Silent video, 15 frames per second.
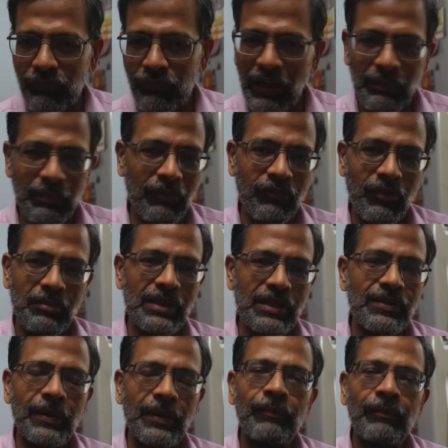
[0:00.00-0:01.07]
fund
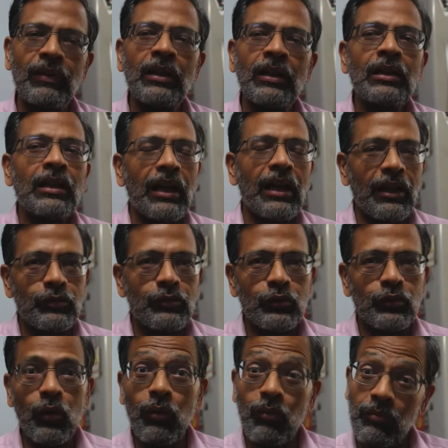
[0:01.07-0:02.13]
performance.
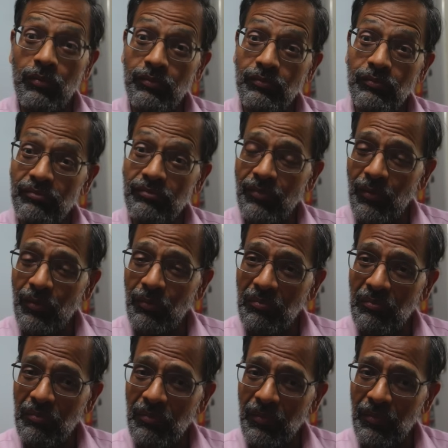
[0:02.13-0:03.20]
So
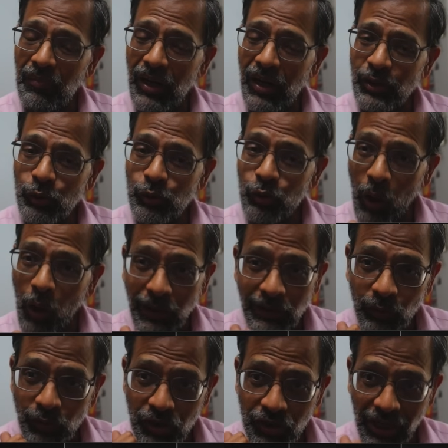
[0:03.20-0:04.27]
you should
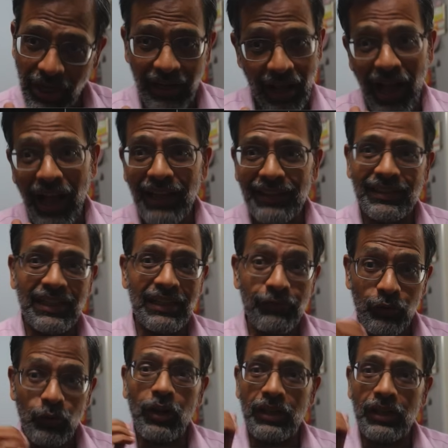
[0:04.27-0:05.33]
also ask, if
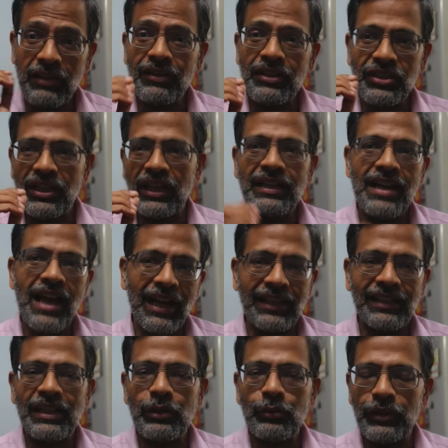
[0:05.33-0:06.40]
you are investing in
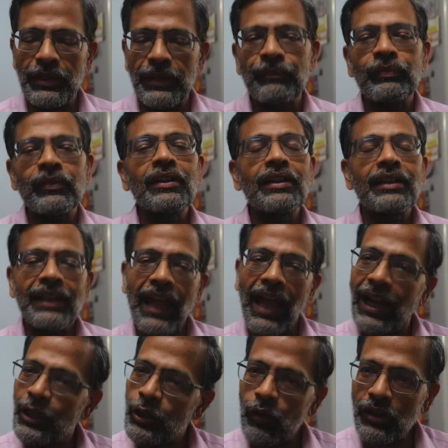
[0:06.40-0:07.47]
direct equity,
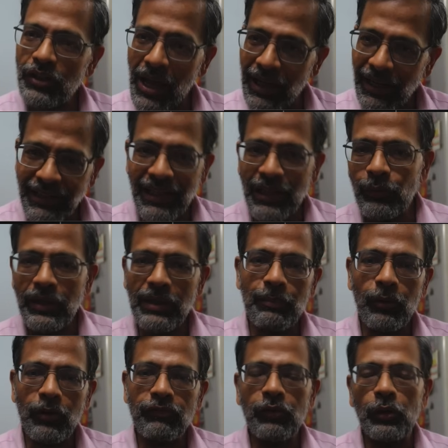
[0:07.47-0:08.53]
can your direct equity
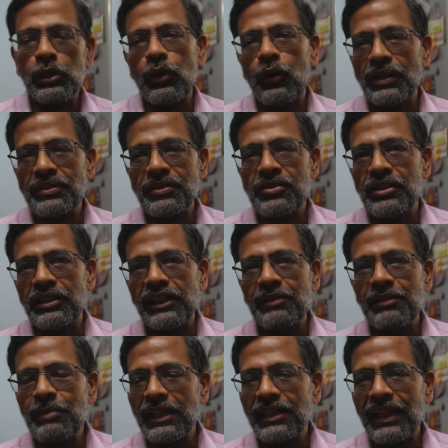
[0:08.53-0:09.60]
portfolio consistently
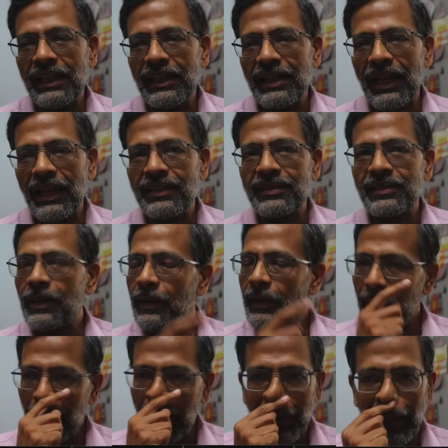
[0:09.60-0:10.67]
beat the index?
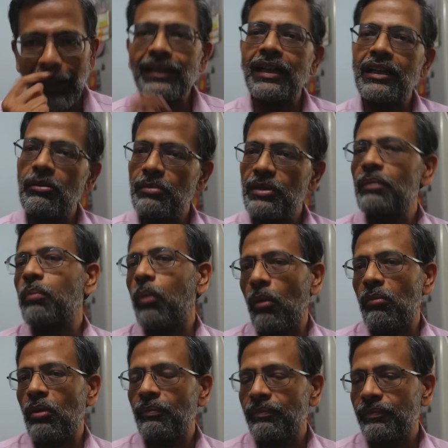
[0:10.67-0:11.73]
Again, that will be a
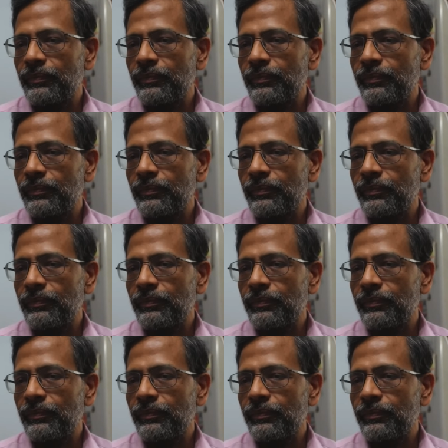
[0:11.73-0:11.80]
problem.